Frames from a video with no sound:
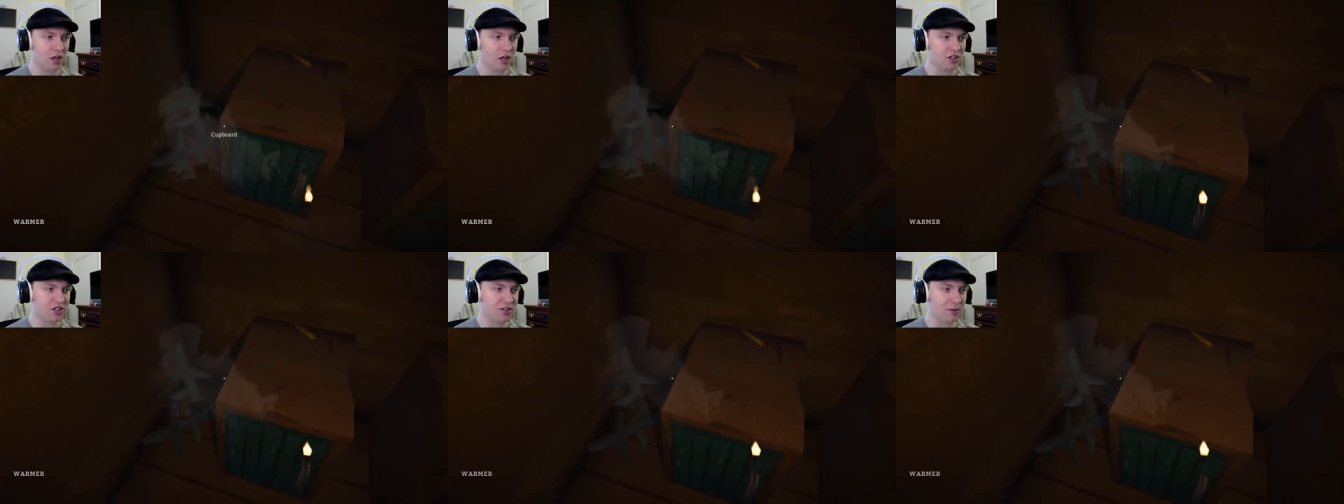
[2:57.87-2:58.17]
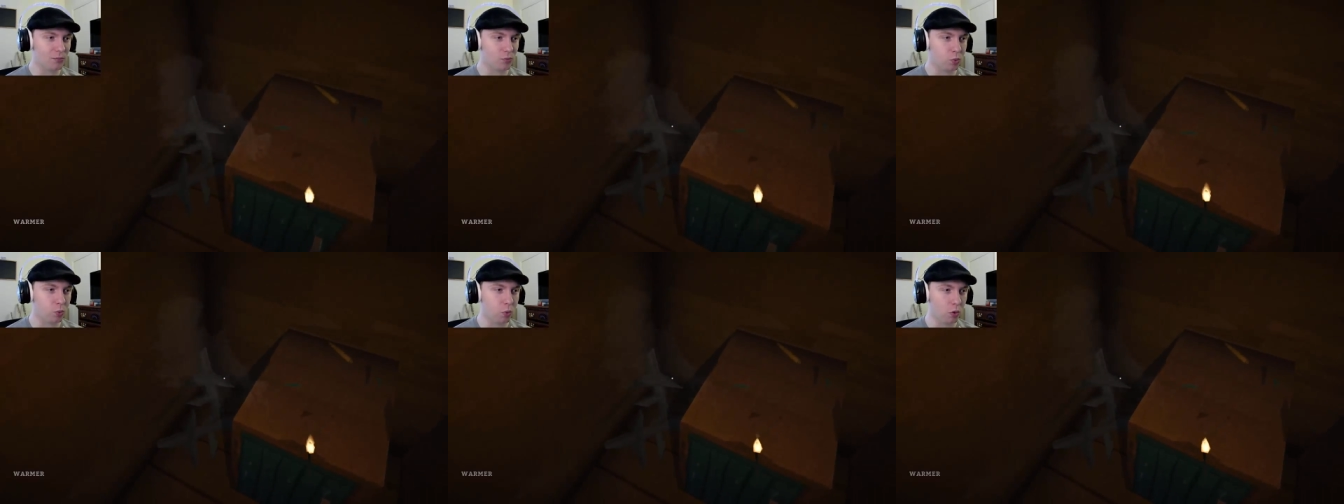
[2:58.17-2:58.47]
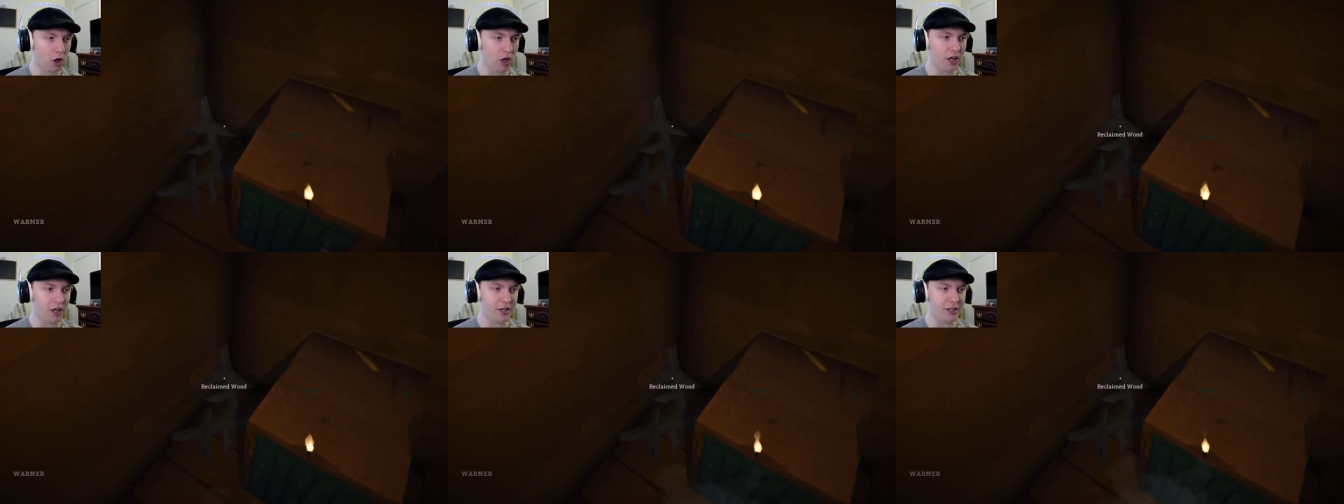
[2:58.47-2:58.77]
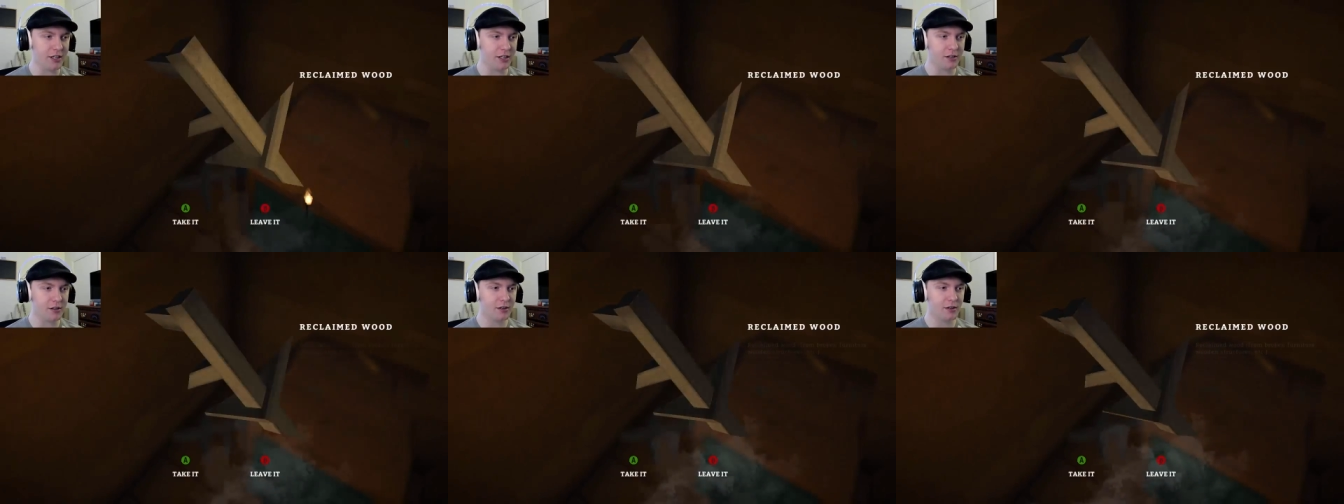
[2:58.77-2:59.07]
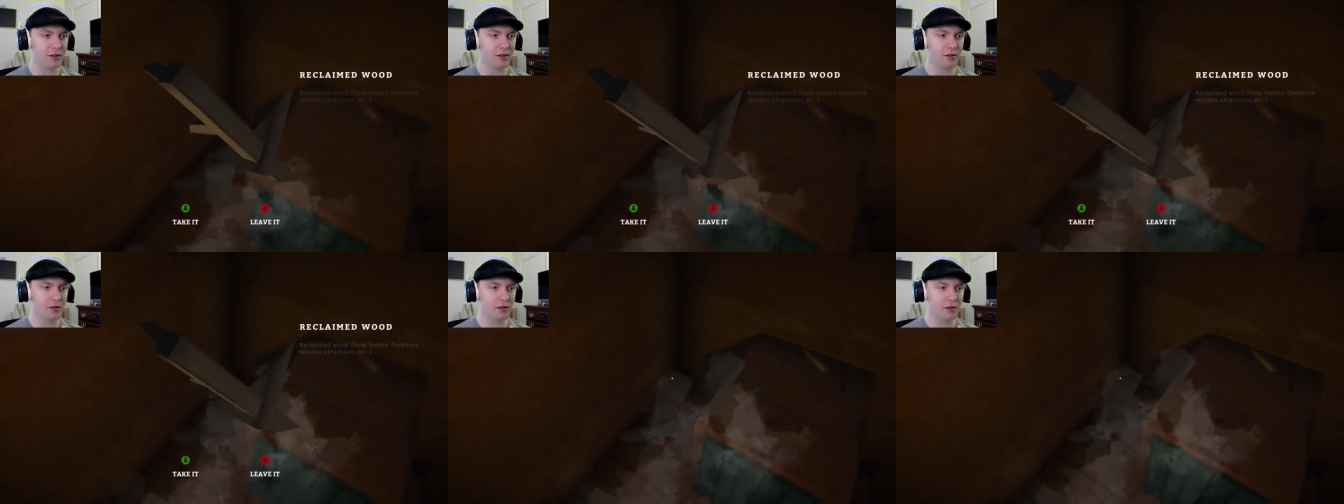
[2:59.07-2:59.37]
some wood,
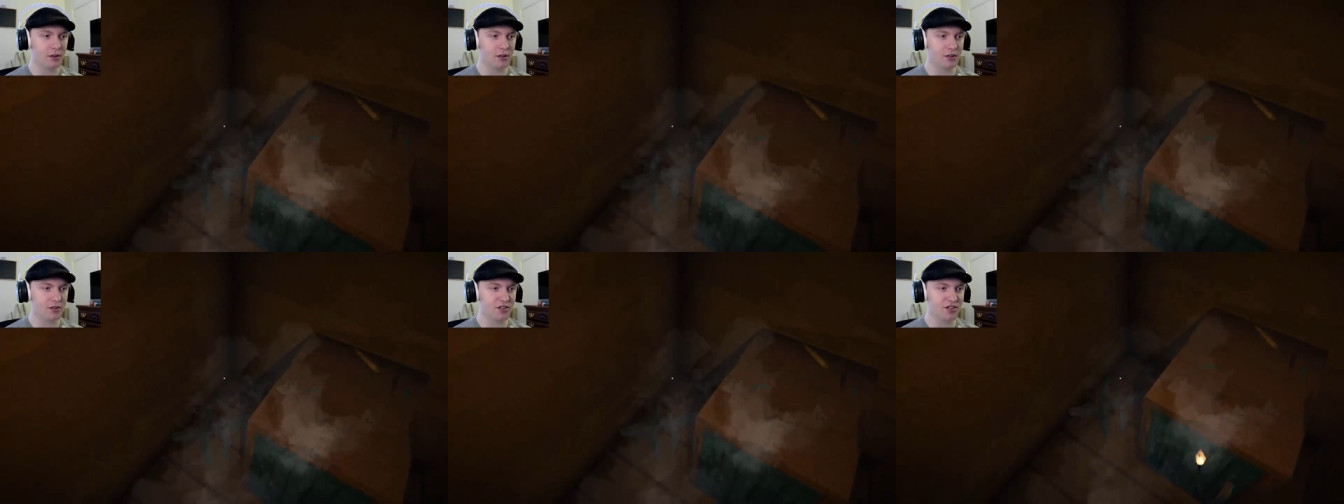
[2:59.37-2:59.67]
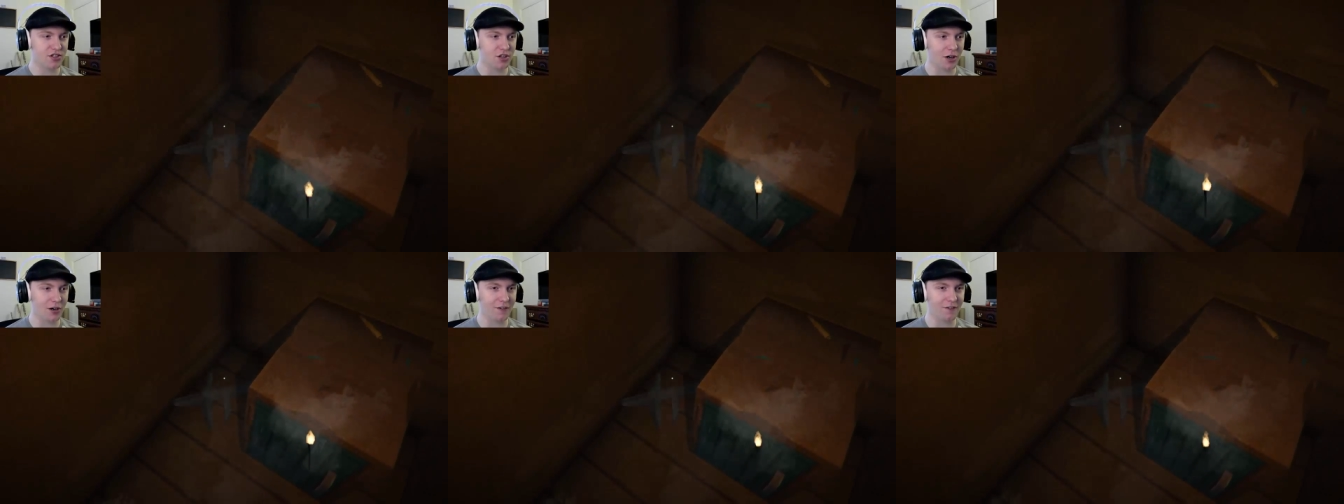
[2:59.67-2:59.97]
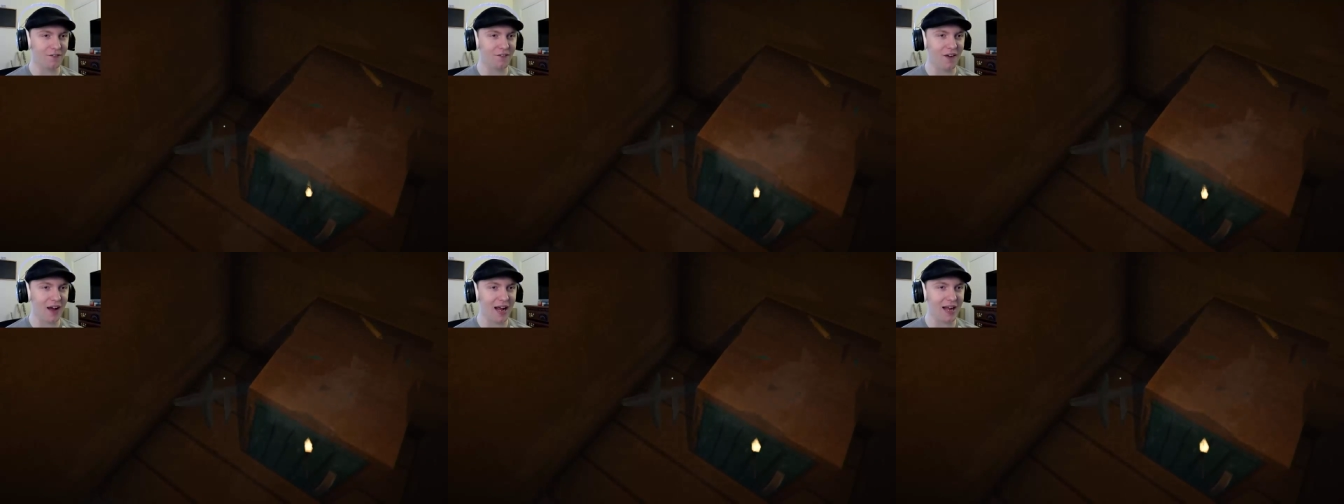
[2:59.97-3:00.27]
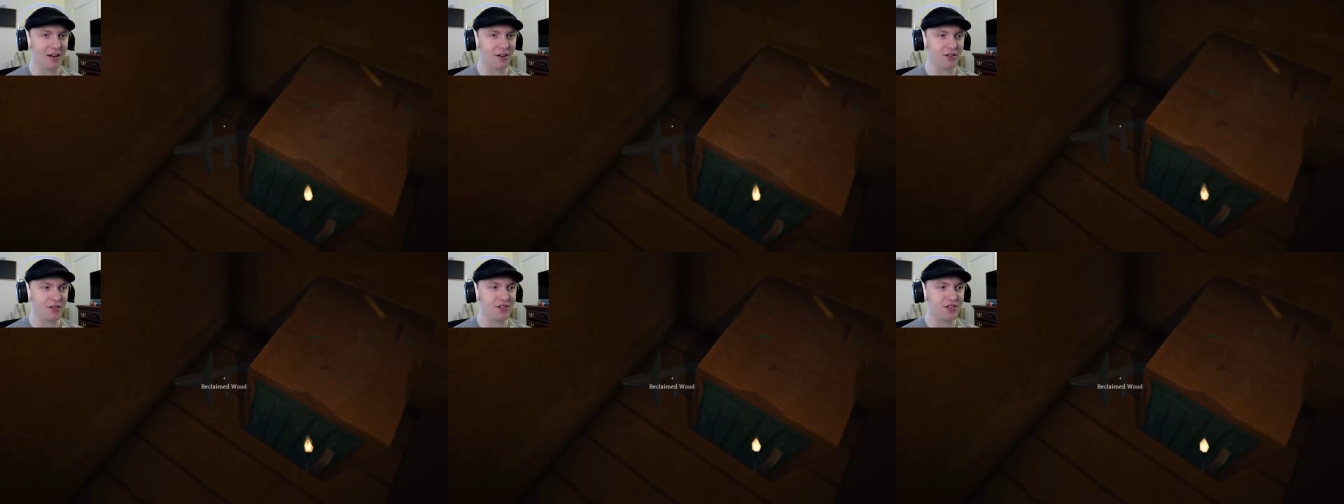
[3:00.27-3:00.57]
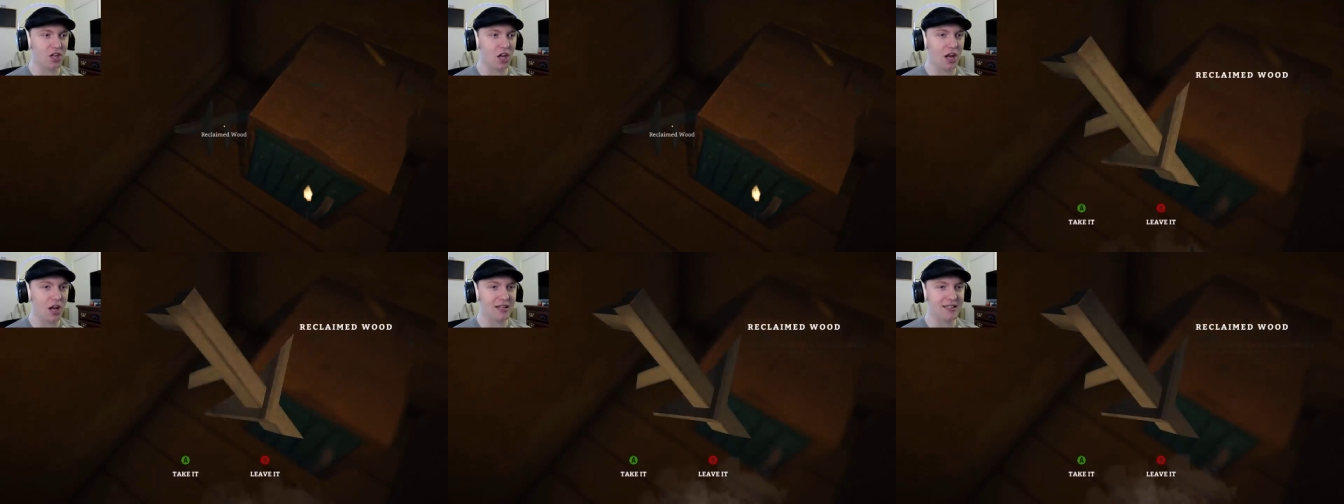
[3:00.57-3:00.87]
starting
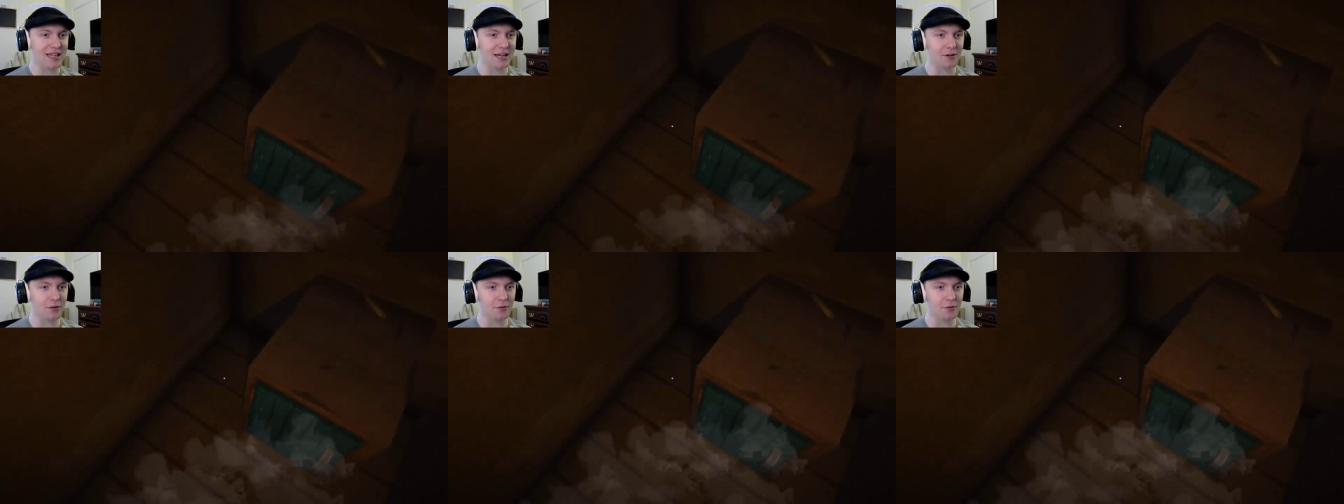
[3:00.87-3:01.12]
fires. Is that a